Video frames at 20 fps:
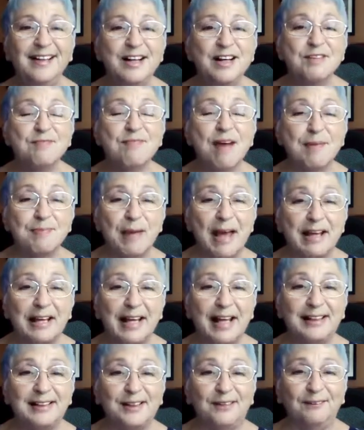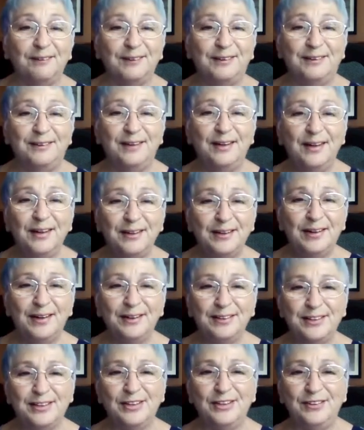my pancakes were
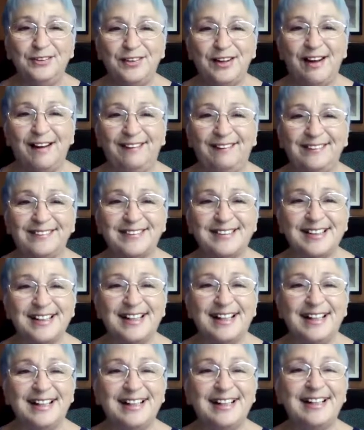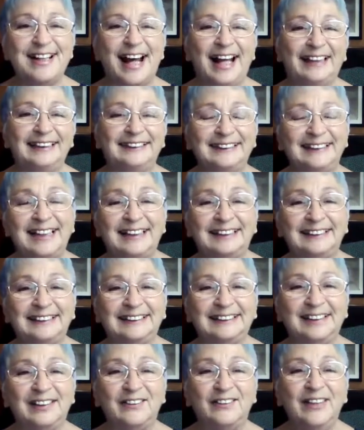$2.89.
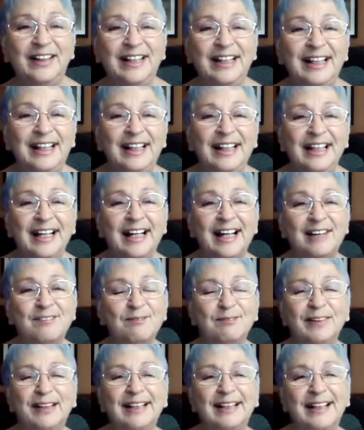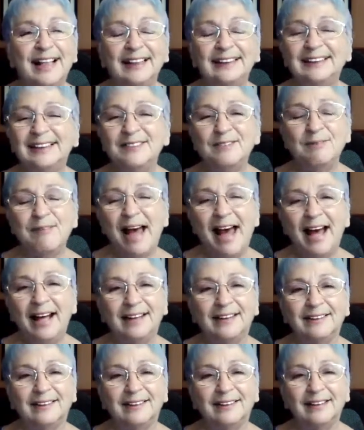So, but it doesn't
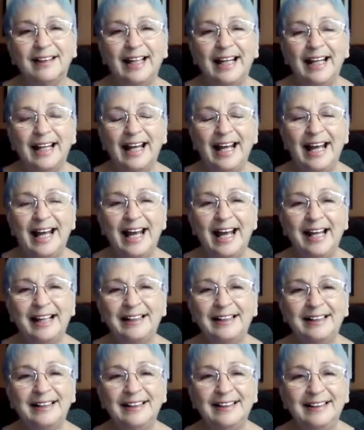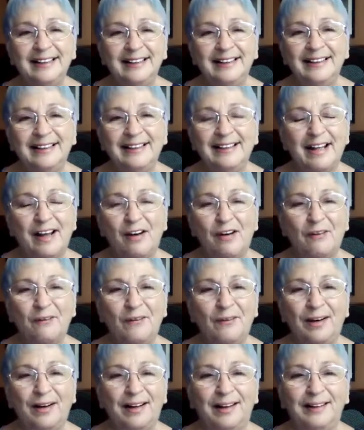matter. And, you know,